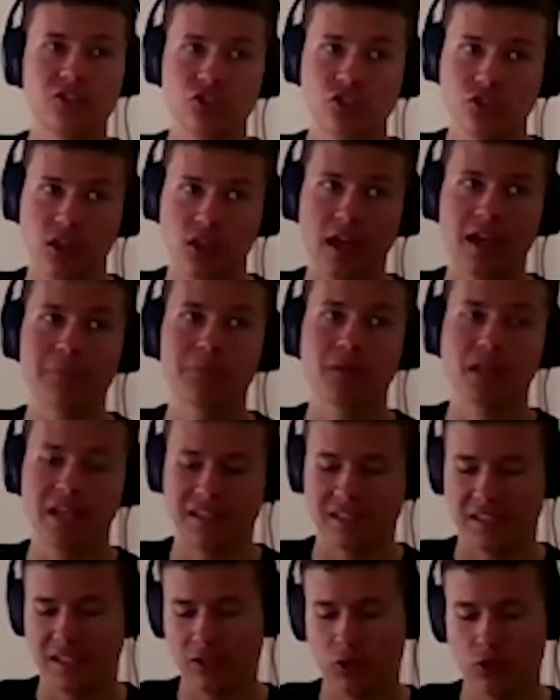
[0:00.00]
like
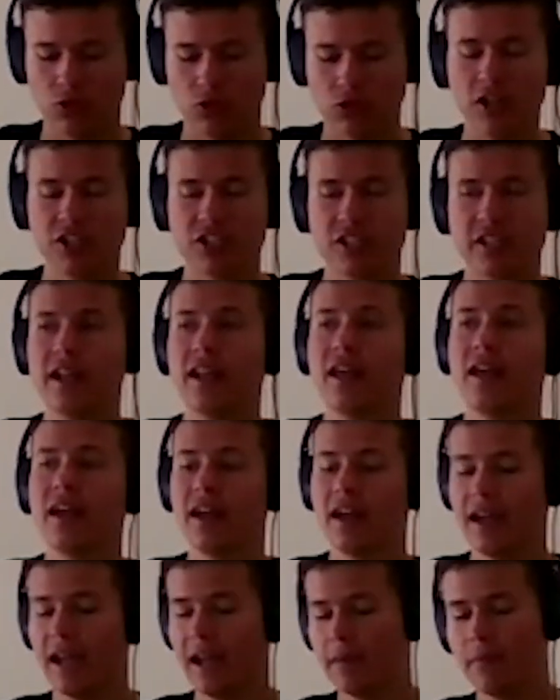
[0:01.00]
plates, and they'll crush it.
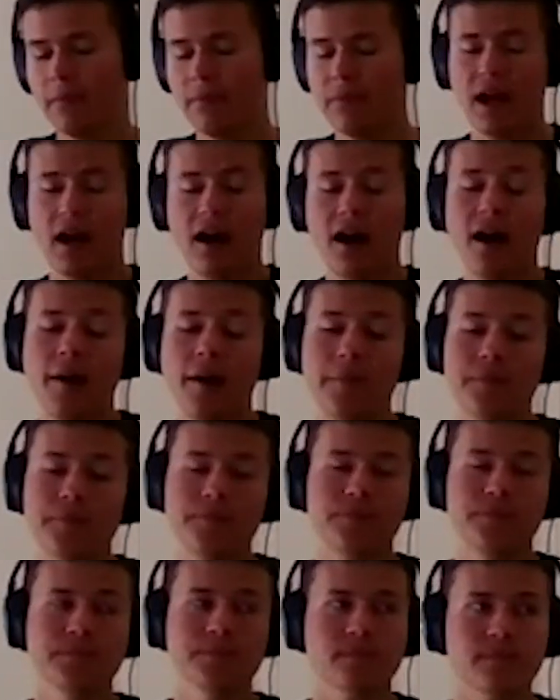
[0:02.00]
And so
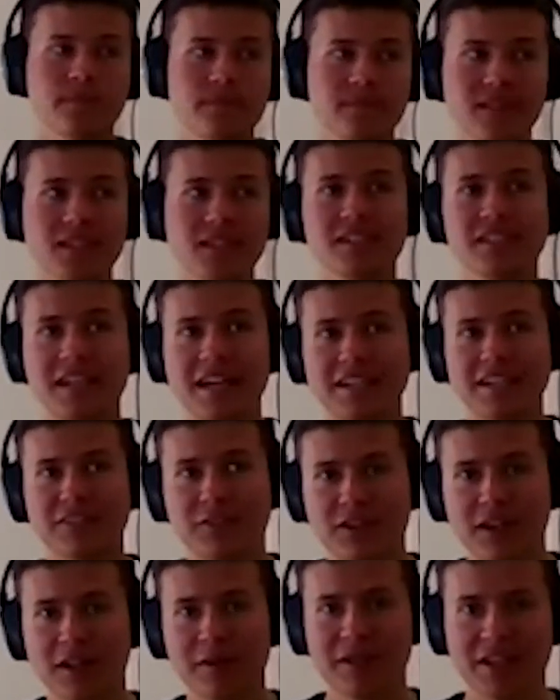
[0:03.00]

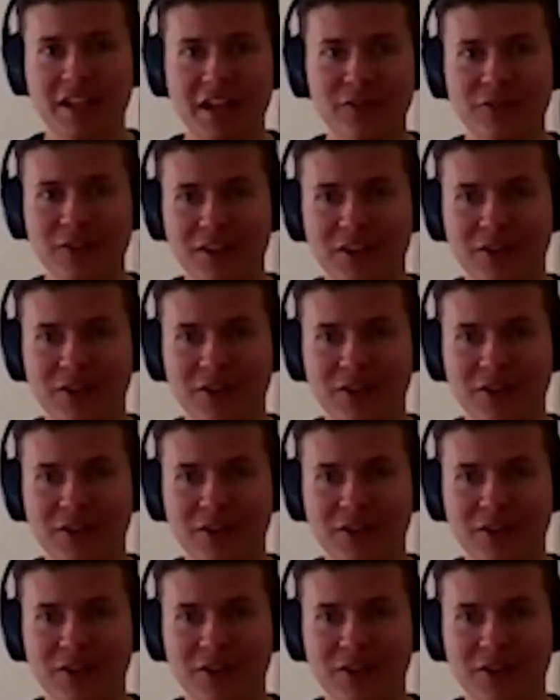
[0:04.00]
you got to be careful